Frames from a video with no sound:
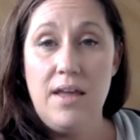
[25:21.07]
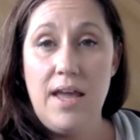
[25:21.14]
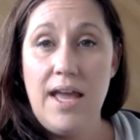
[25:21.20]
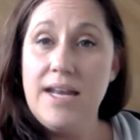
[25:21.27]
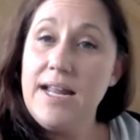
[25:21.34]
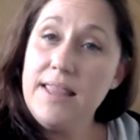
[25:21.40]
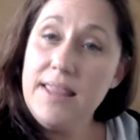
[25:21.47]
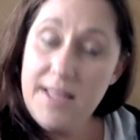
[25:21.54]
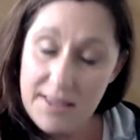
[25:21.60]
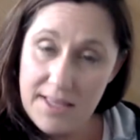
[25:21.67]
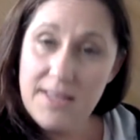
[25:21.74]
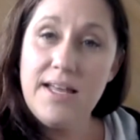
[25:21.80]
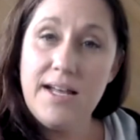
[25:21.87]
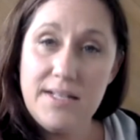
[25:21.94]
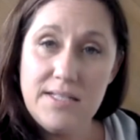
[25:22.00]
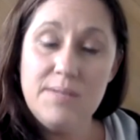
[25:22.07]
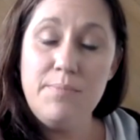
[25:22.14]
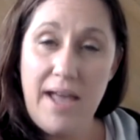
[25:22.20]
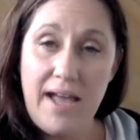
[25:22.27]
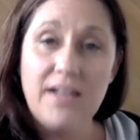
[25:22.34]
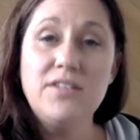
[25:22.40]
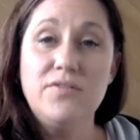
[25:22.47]
And I think that that's
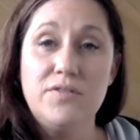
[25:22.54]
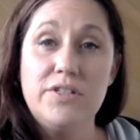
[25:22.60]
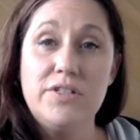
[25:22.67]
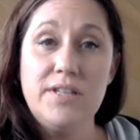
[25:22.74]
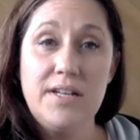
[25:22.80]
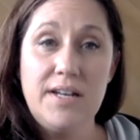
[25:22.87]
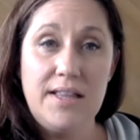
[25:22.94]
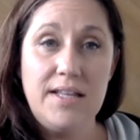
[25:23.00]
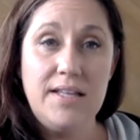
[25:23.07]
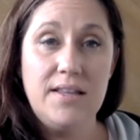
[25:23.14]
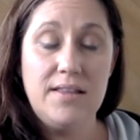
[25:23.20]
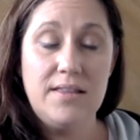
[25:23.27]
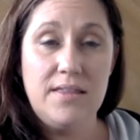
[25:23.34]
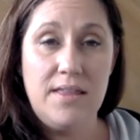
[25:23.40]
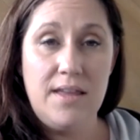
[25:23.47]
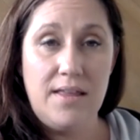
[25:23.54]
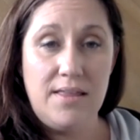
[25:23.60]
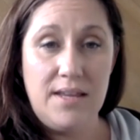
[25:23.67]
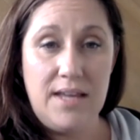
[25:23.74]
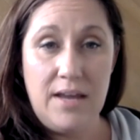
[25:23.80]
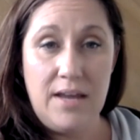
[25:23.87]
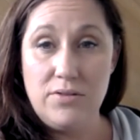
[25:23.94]
impactful. And I think that
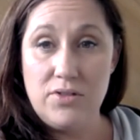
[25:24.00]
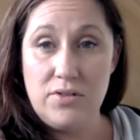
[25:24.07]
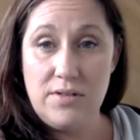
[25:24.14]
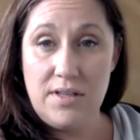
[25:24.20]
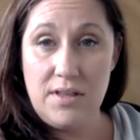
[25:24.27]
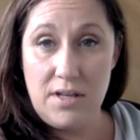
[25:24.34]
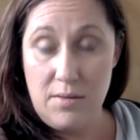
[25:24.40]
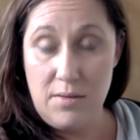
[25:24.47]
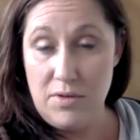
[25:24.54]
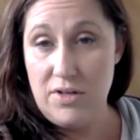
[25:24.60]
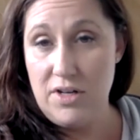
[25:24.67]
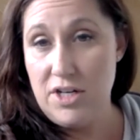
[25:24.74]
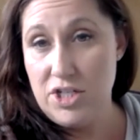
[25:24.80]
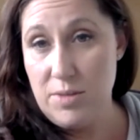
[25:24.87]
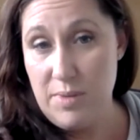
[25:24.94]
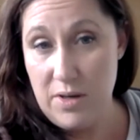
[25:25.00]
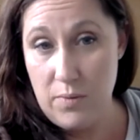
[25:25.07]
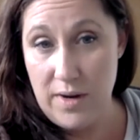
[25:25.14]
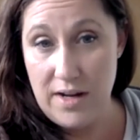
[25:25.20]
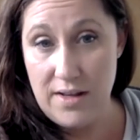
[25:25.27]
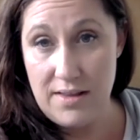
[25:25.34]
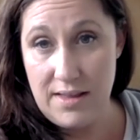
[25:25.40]
the council and the community should be
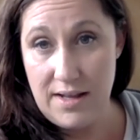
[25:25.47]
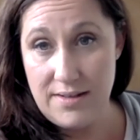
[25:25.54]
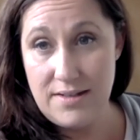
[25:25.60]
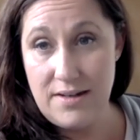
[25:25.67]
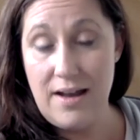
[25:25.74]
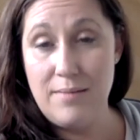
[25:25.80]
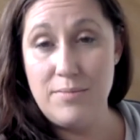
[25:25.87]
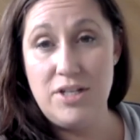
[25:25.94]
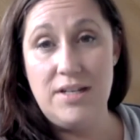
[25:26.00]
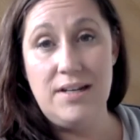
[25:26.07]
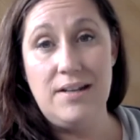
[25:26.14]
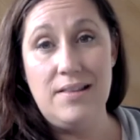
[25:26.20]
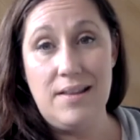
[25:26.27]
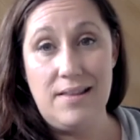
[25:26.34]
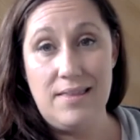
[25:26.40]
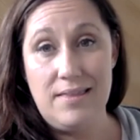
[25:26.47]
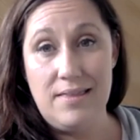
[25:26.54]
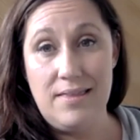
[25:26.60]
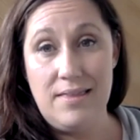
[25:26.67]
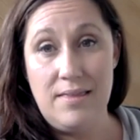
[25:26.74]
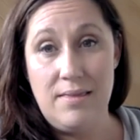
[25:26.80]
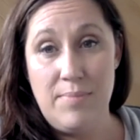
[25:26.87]
aware that that's an option and that
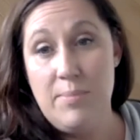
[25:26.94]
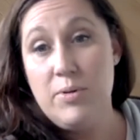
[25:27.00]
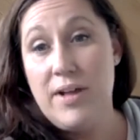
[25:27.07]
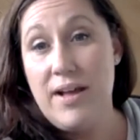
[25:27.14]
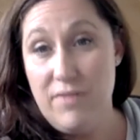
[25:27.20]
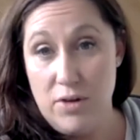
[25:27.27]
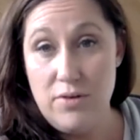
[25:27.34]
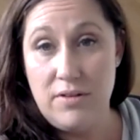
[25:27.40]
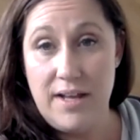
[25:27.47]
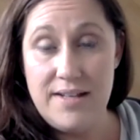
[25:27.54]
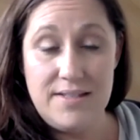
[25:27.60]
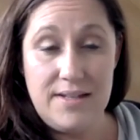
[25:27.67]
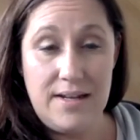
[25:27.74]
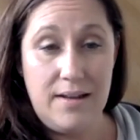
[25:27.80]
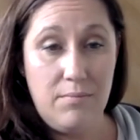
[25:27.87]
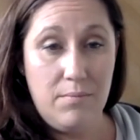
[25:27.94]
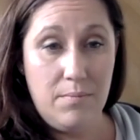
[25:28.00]
people have utilized it.